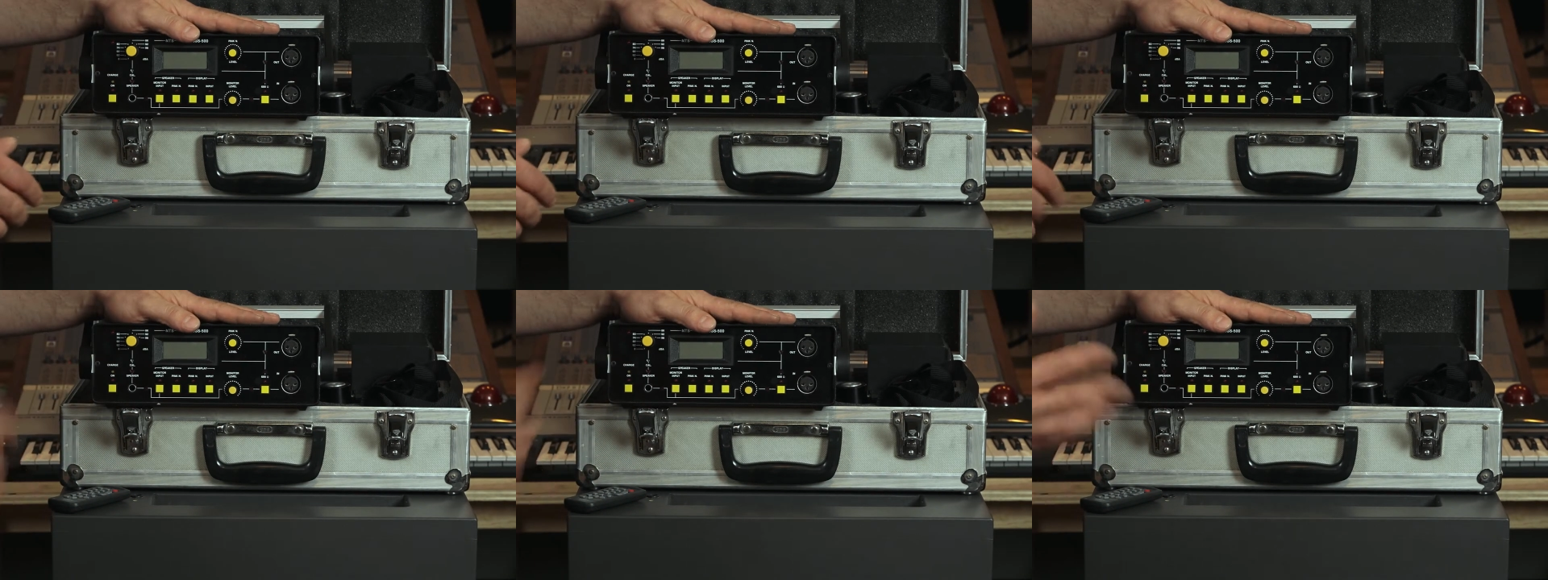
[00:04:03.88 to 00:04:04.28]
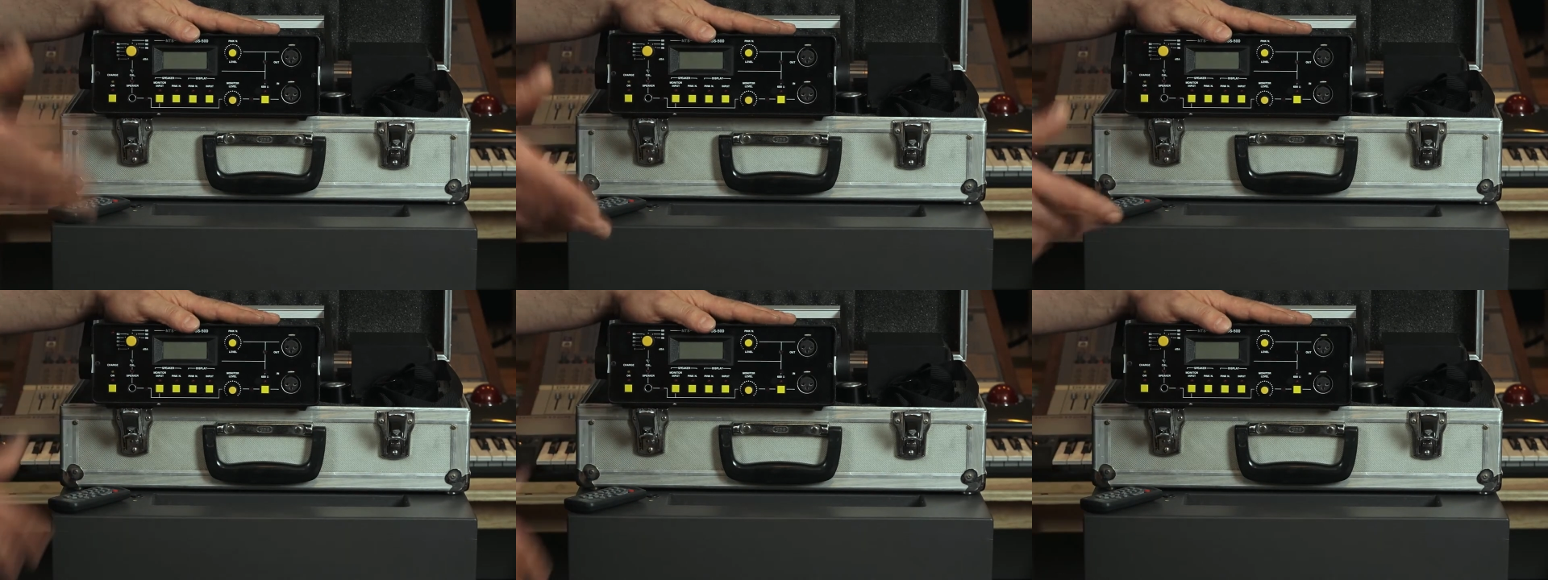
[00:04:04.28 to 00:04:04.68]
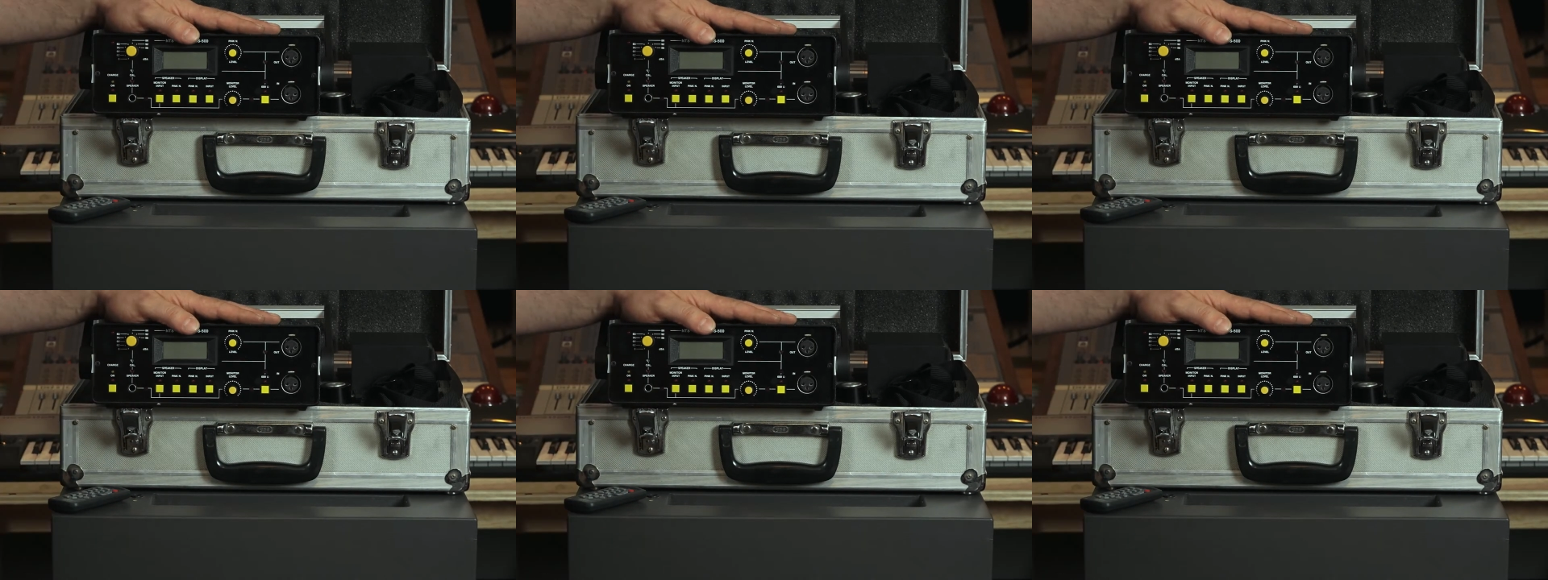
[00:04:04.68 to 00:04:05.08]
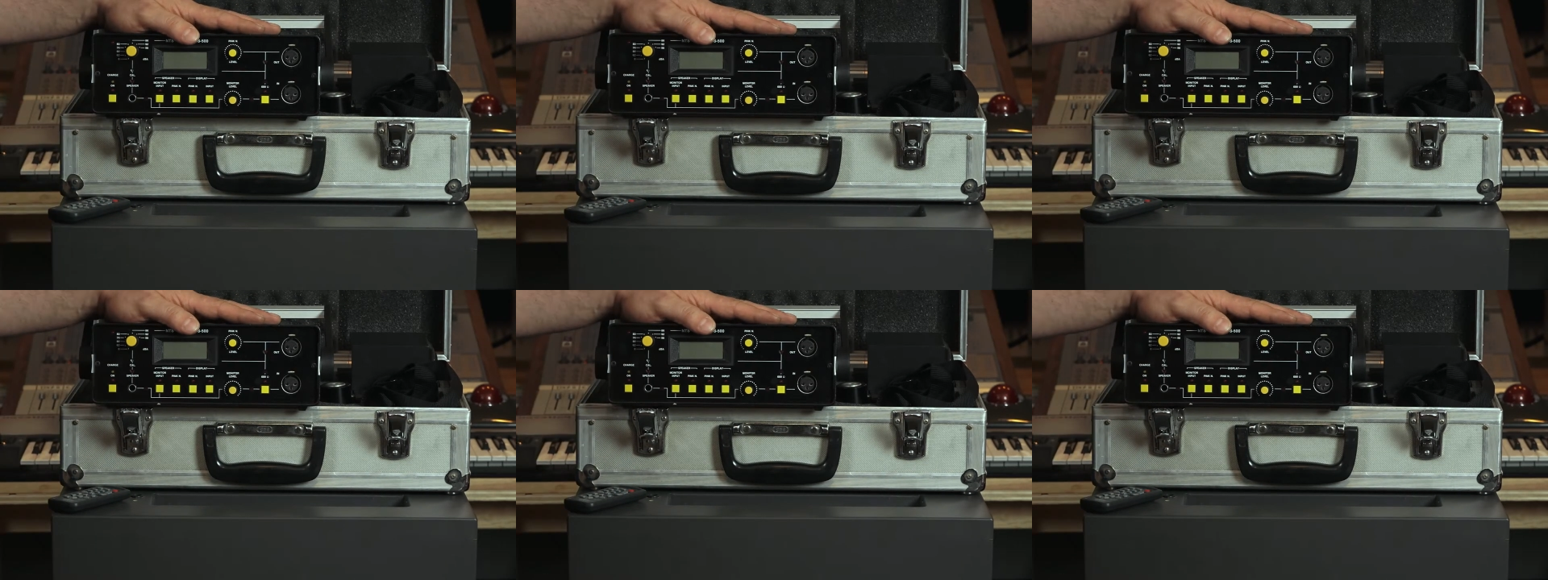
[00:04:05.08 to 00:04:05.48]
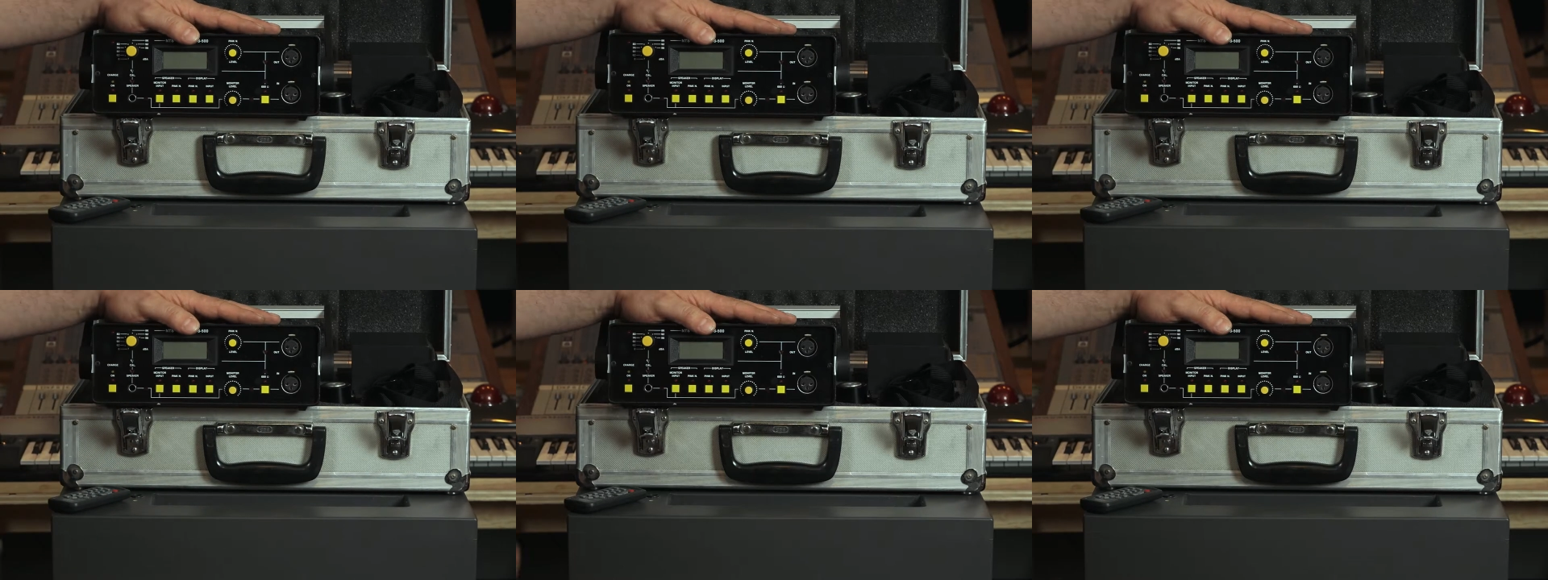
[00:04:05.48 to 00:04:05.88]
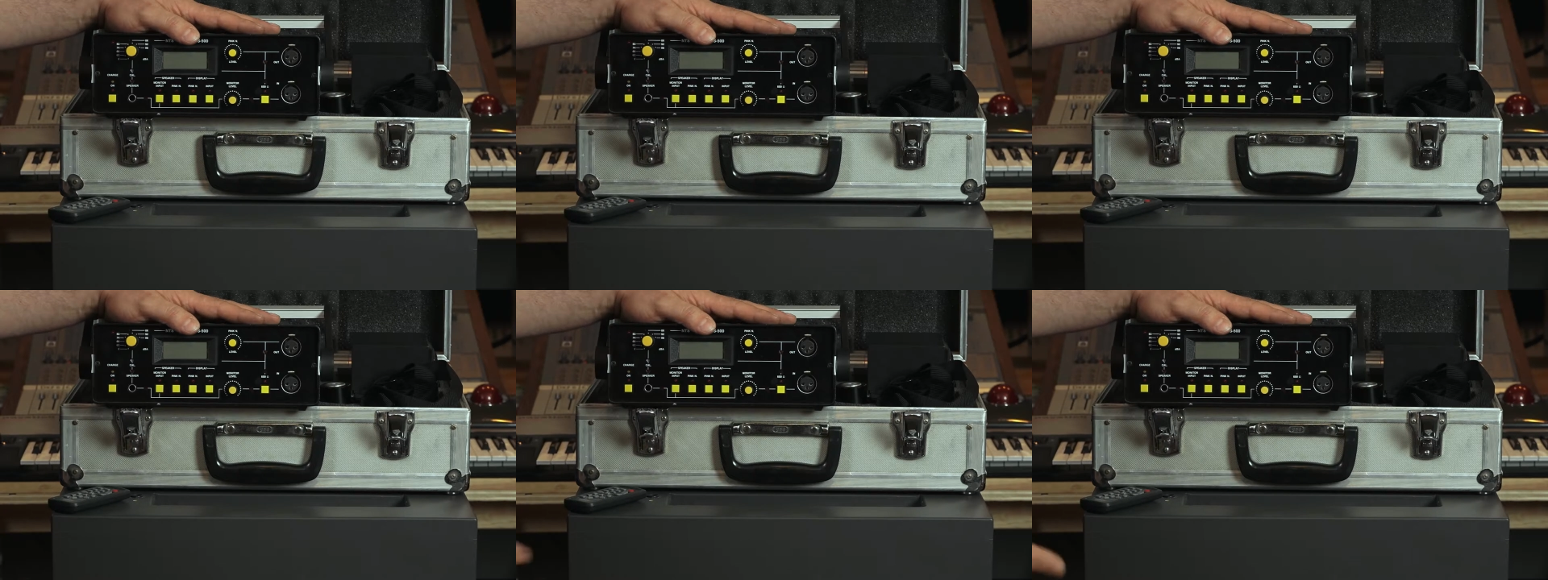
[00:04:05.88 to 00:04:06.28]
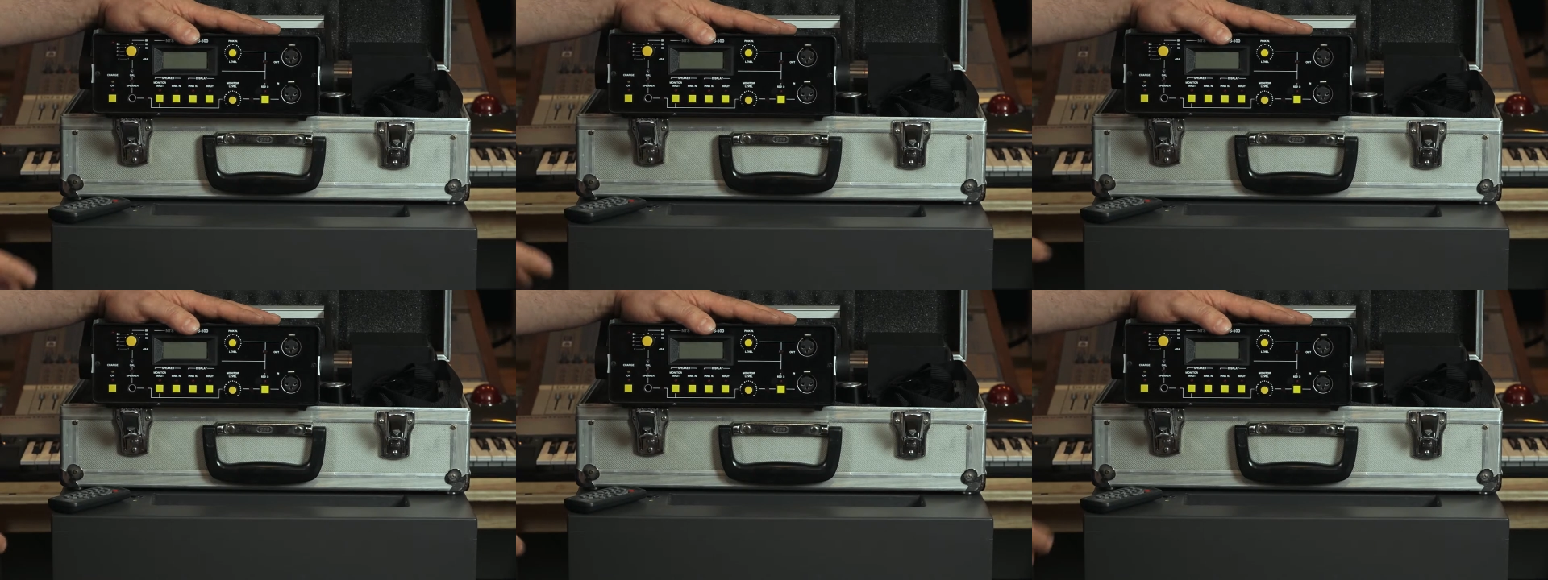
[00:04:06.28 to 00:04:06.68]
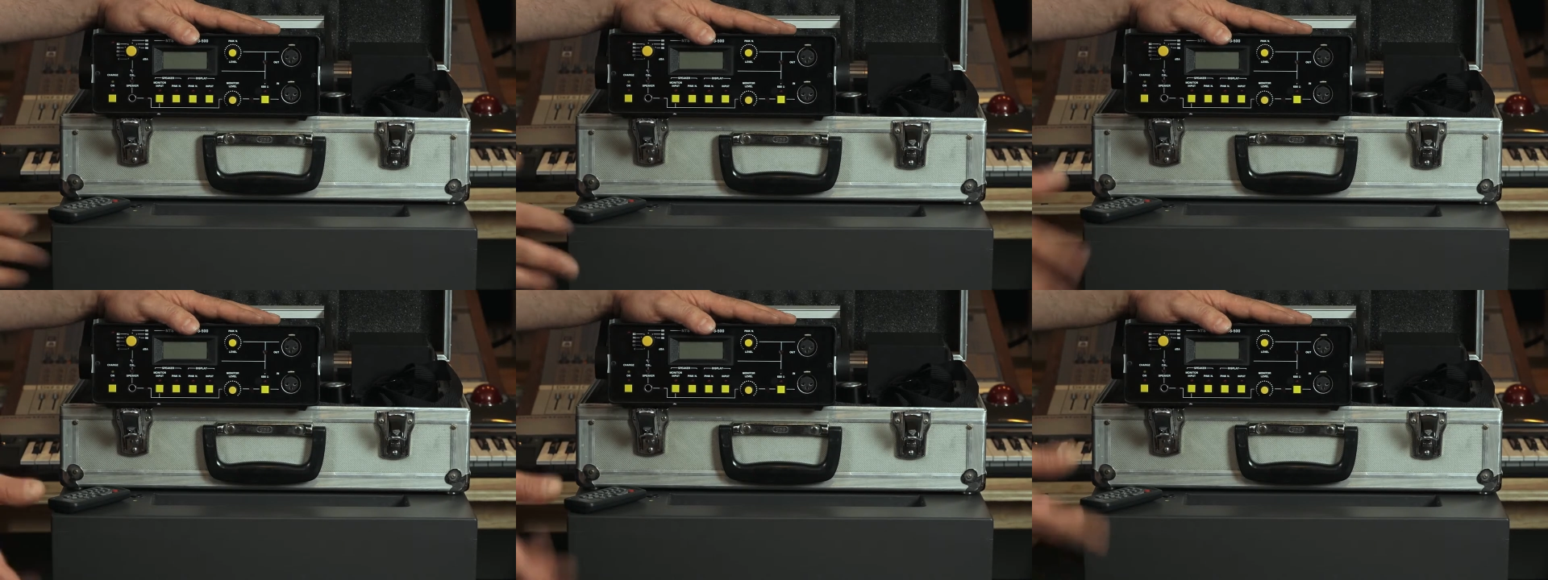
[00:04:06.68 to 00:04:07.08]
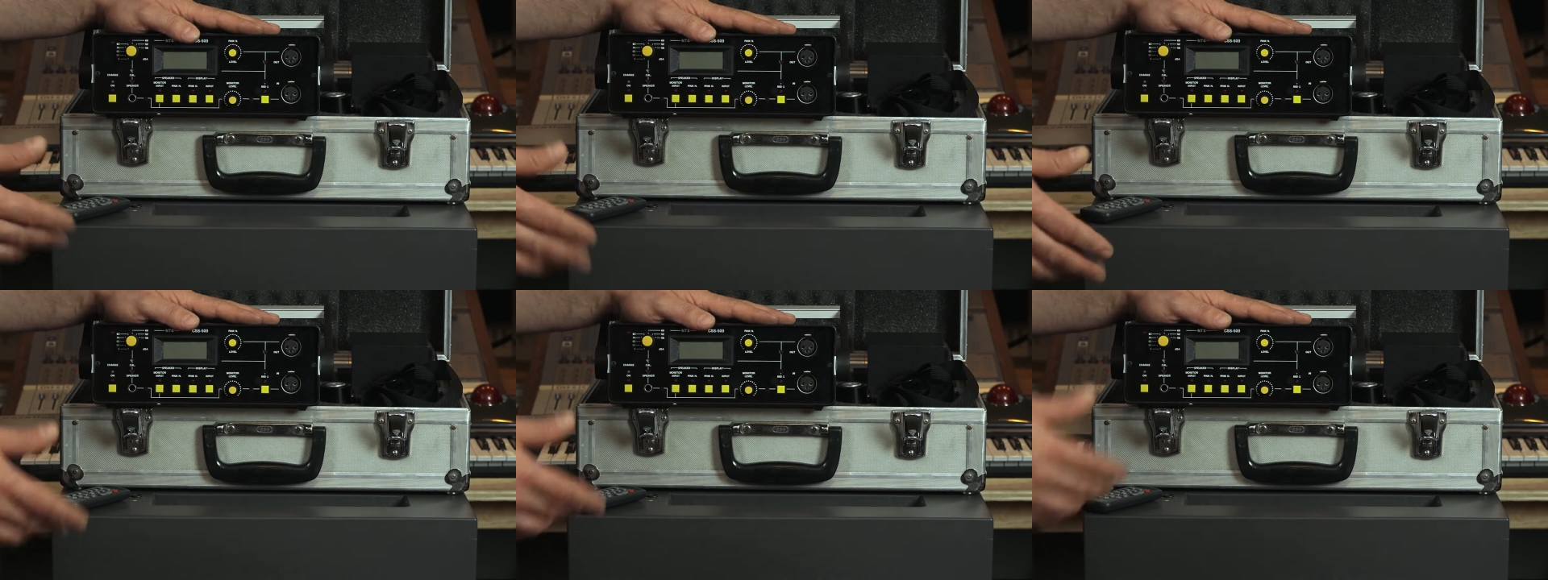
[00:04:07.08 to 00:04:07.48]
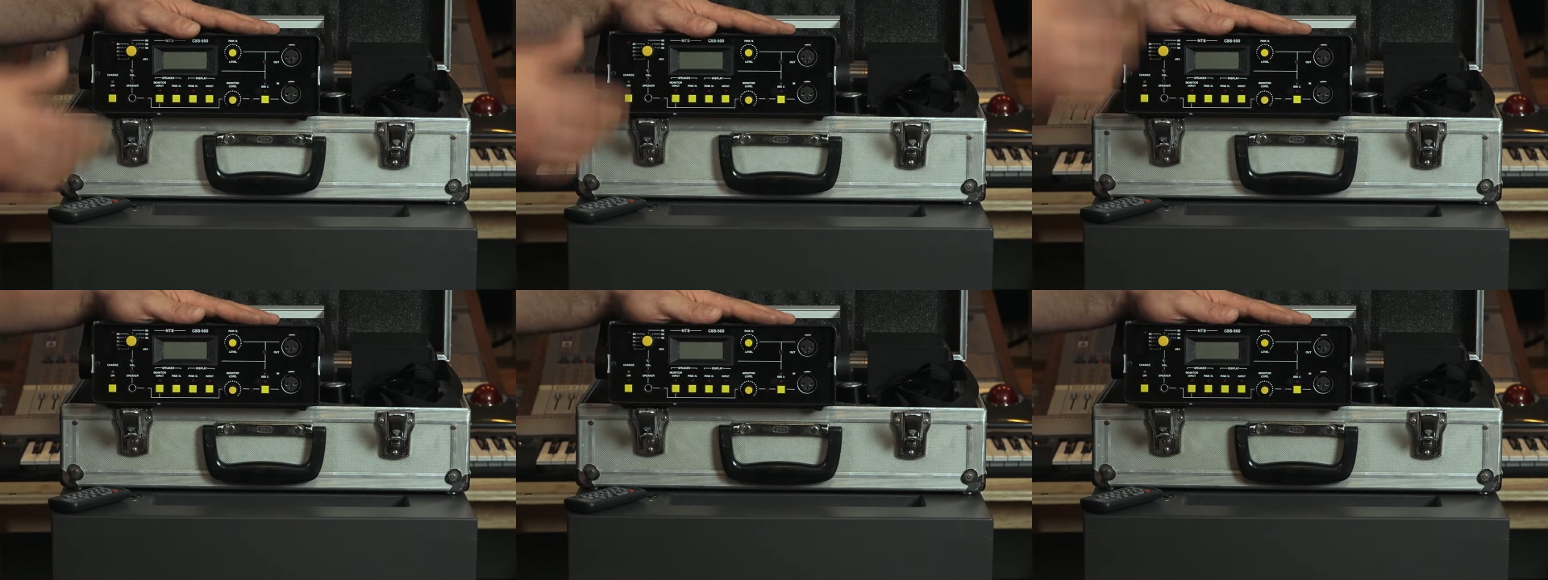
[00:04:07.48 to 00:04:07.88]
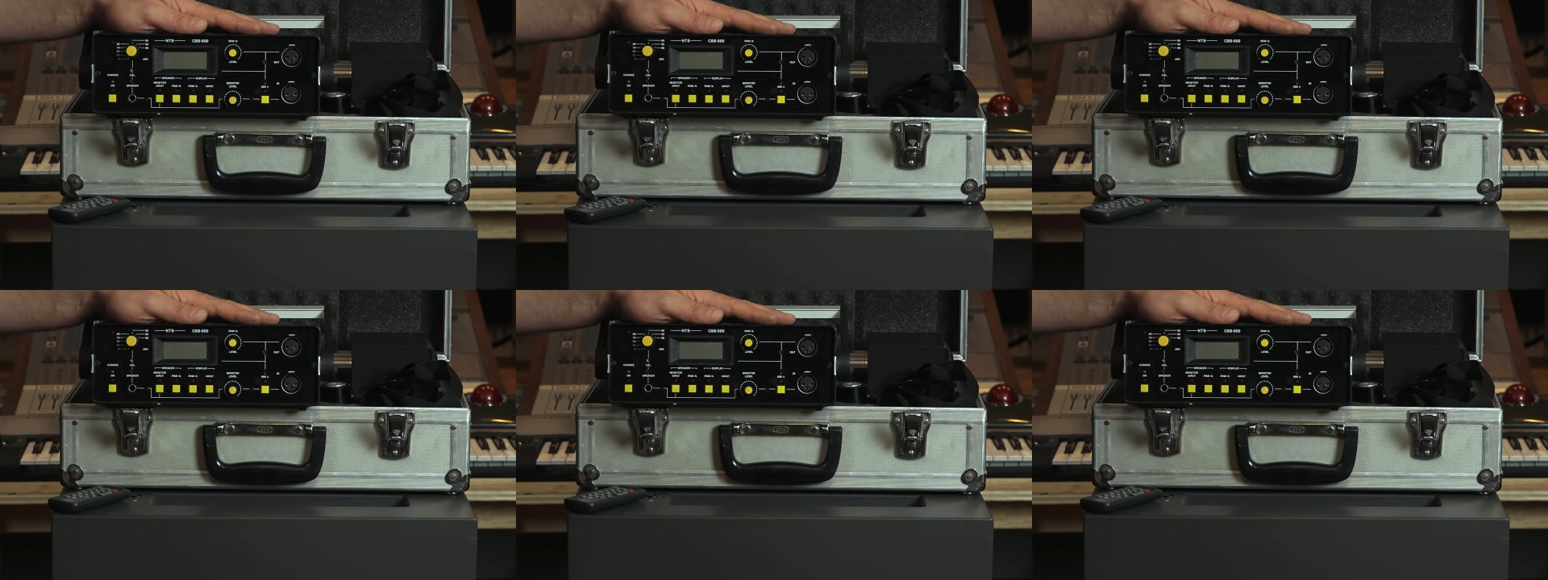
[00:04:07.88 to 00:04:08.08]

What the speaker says: [unreadable: no face in view]